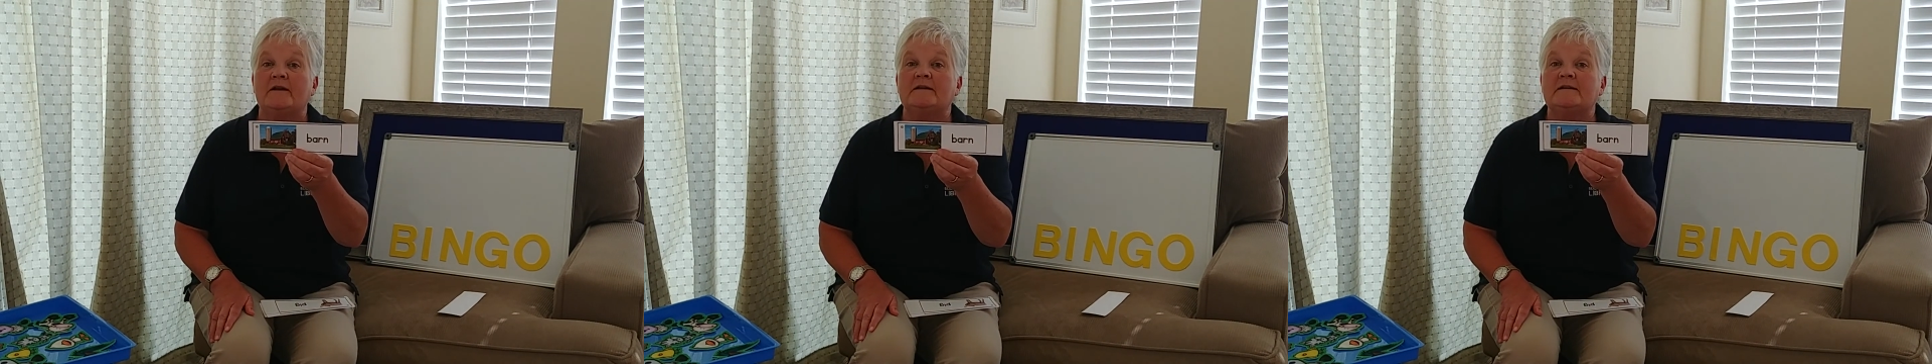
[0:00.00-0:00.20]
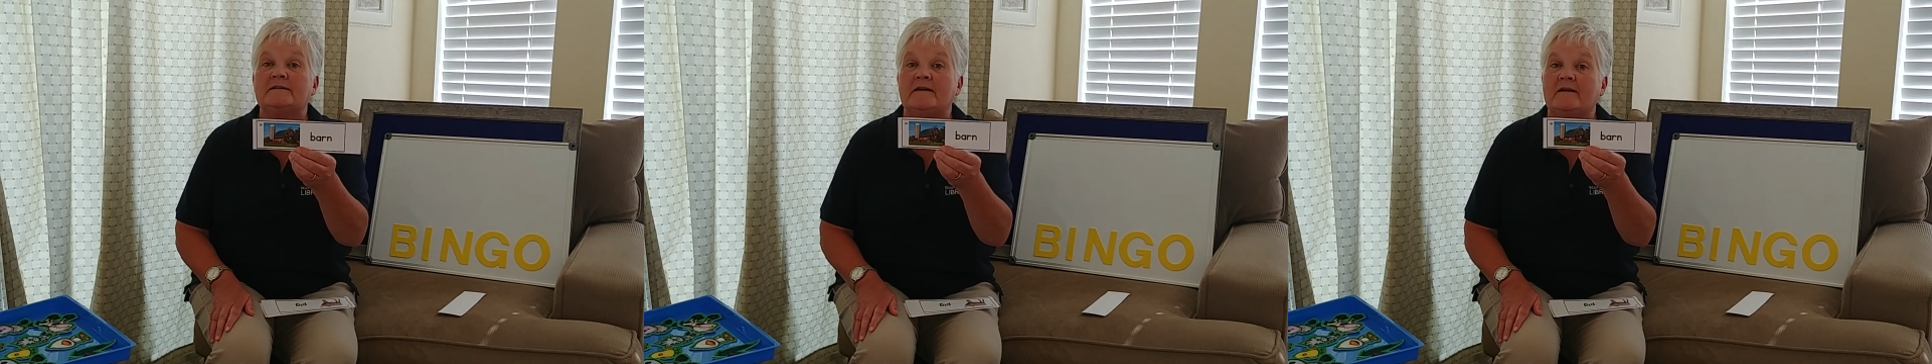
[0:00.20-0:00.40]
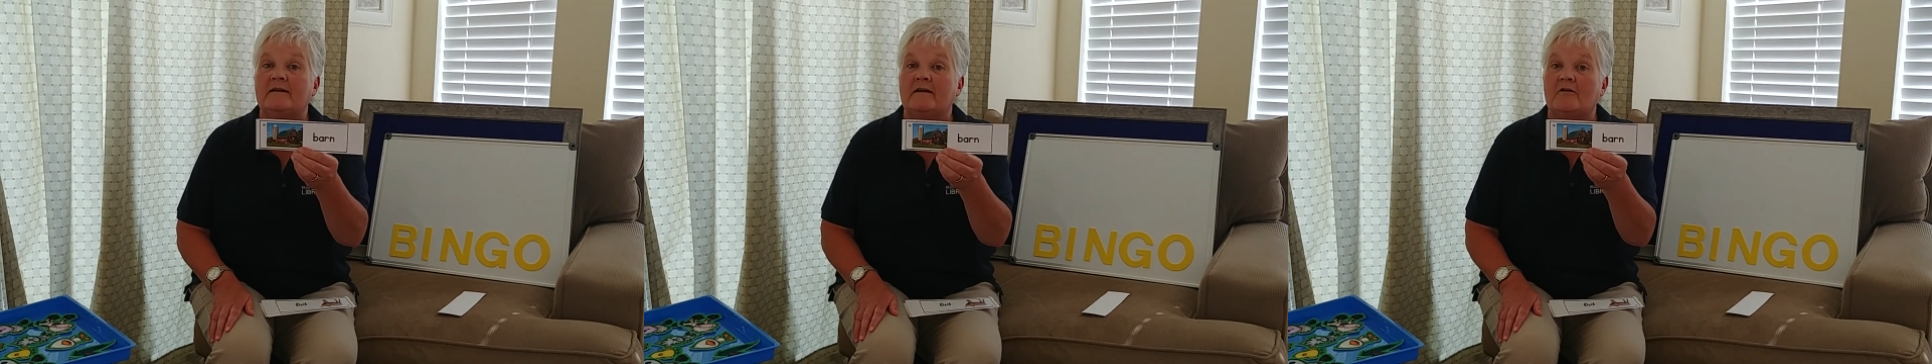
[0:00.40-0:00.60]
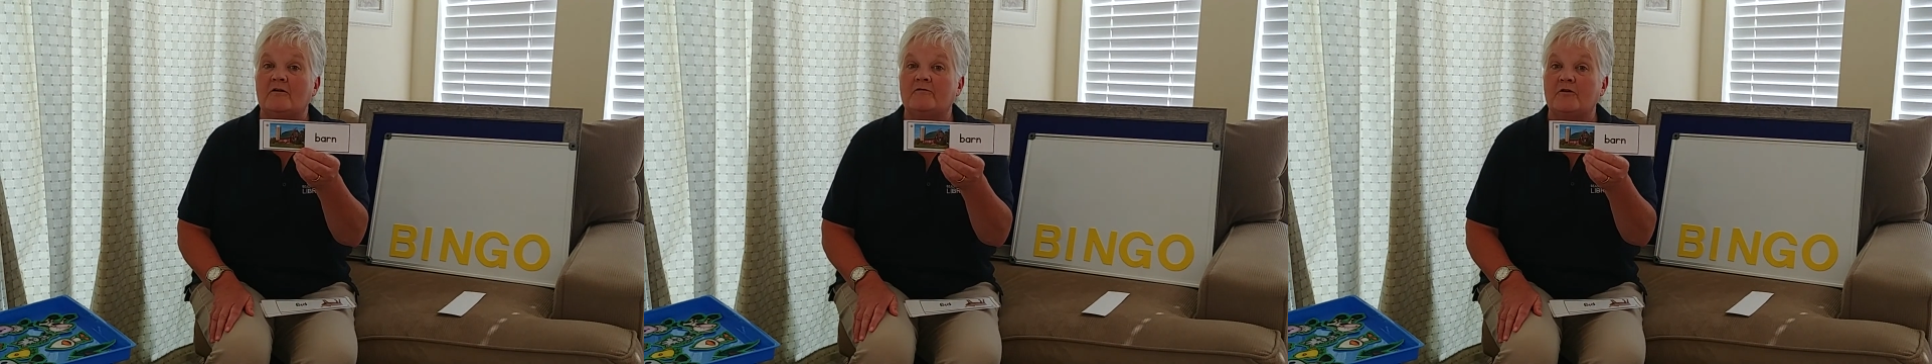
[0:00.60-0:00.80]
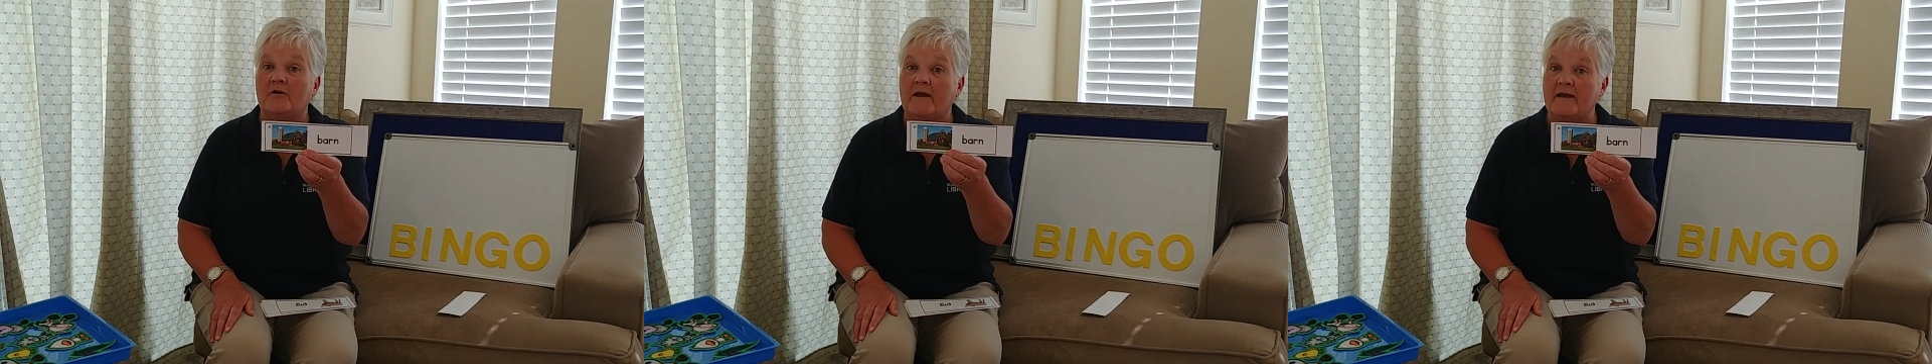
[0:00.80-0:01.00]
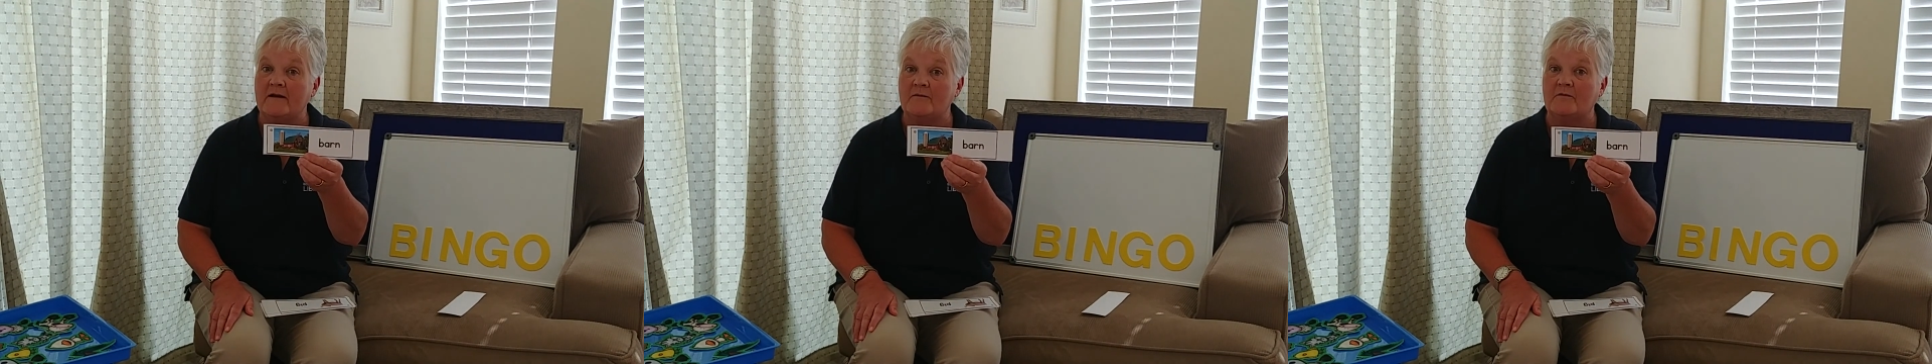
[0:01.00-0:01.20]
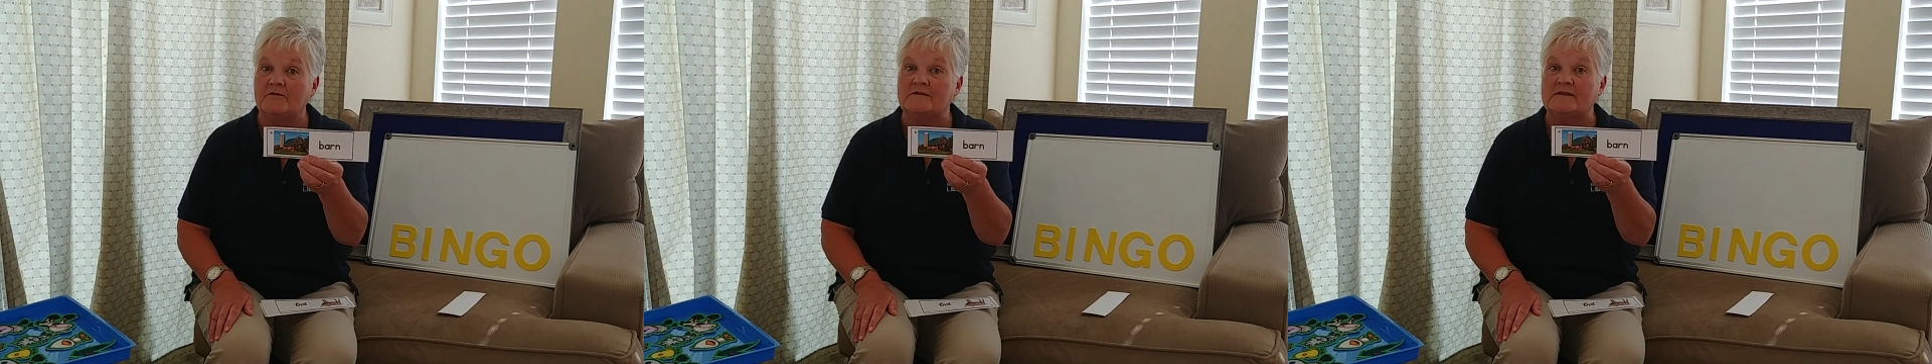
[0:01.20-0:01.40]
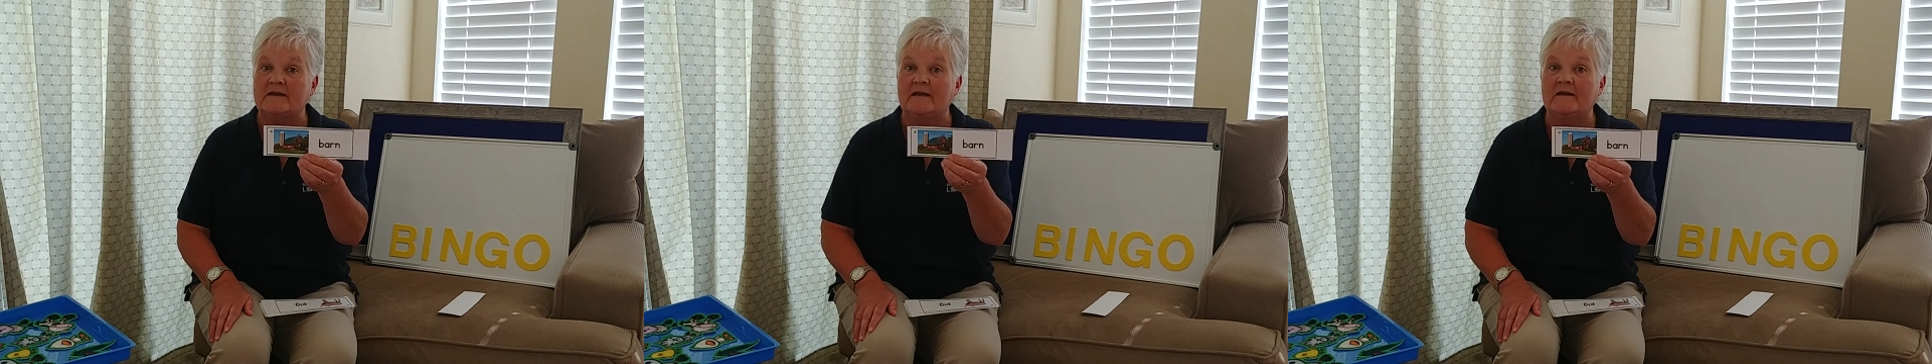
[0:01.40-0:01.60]
to take care of your
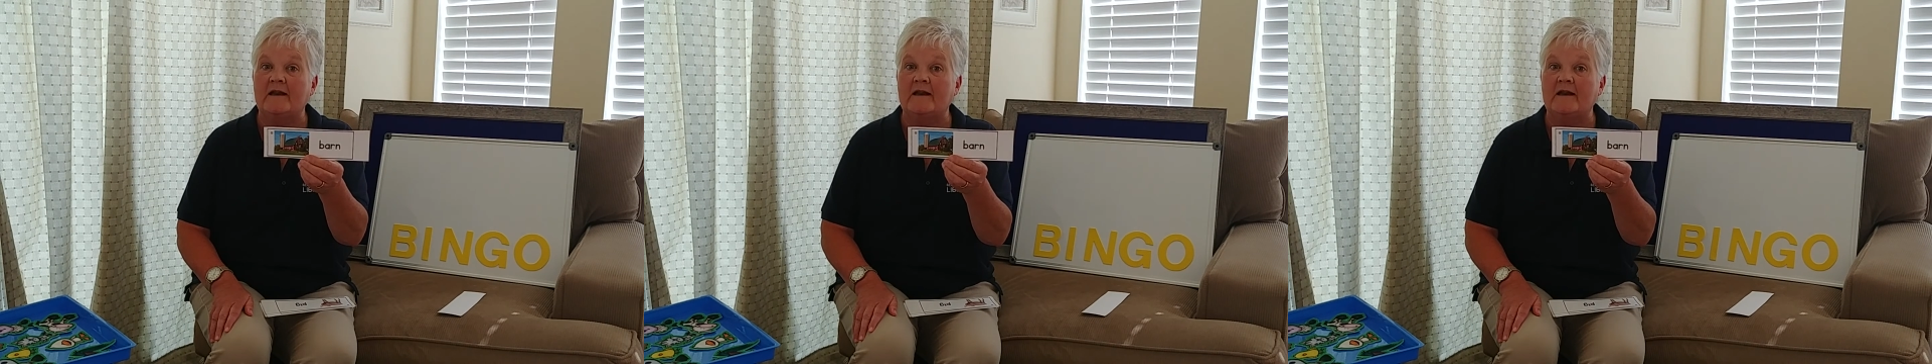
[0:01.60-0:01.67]
animals in,